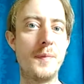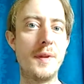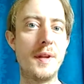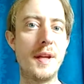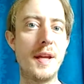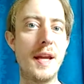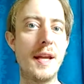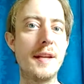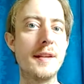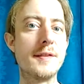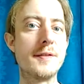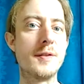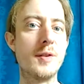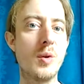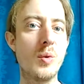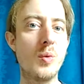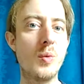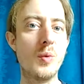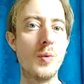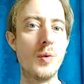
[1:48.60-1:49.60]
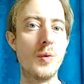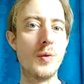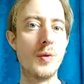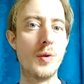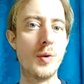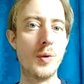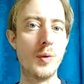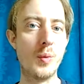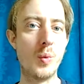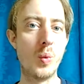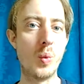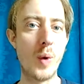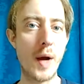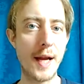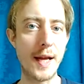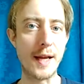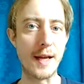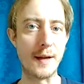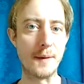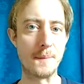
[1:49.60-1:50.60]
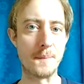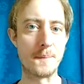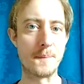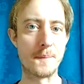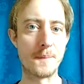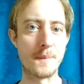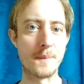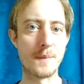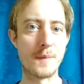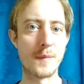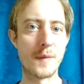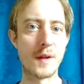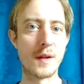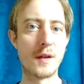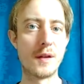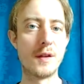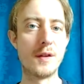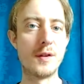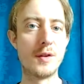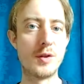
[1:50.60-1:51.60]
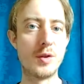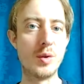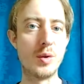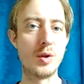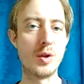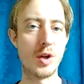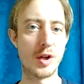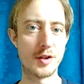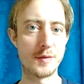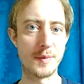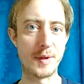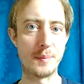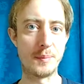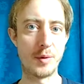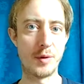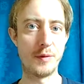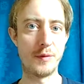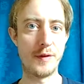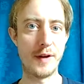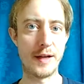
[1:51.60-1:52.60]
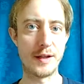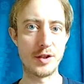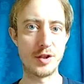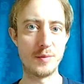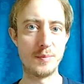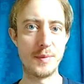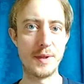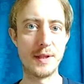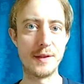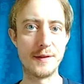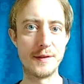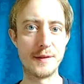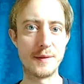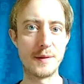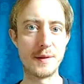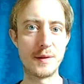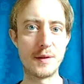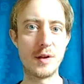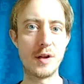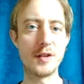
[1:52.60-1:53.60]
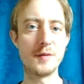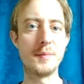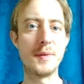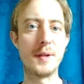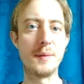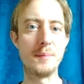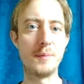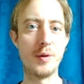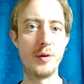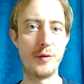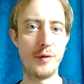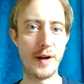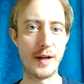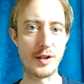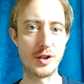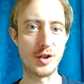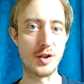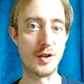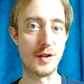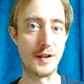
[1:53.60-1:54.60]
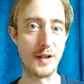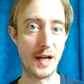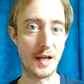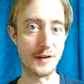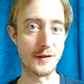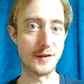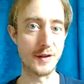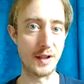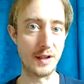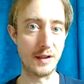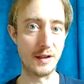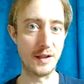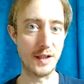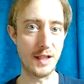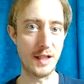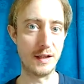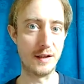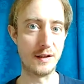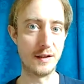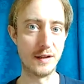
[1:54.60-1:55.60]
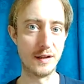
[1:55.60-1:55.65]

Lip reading: it is the way to cosmic perfection, because cosmic perfection is indeed